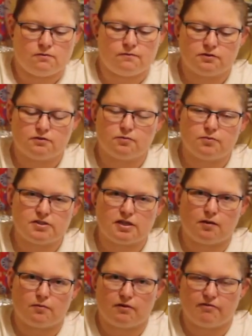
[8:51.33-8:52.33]
So it's almost like
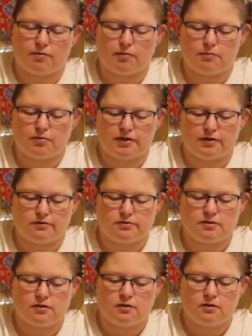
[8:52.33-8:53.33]
I'm giving my
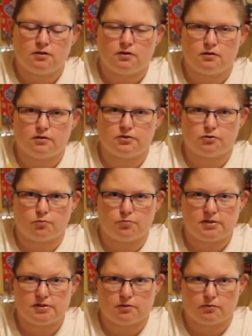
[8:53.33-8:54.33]
players little
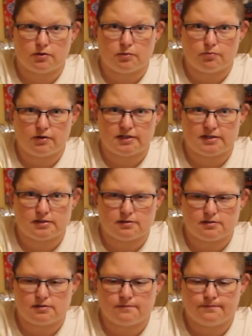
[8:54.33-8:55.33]
mystery
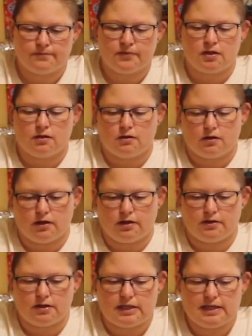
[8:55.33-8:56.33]
presents.
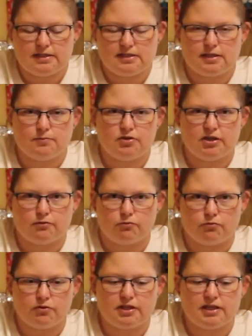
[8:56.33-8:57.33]
They seem to
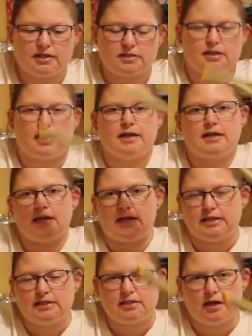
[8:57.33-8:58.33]
get really excited
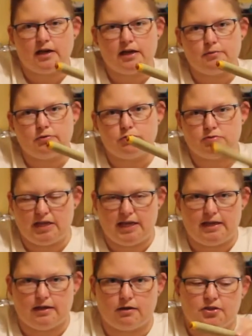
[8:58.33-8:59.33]
anytime you
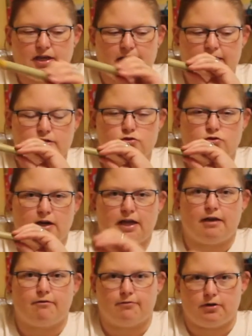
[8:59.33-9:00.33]
take the extra
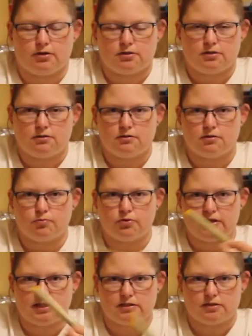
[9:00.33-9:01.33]
effort to
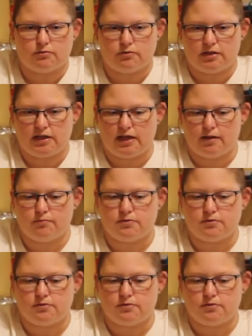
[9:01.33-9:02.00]
put into the game.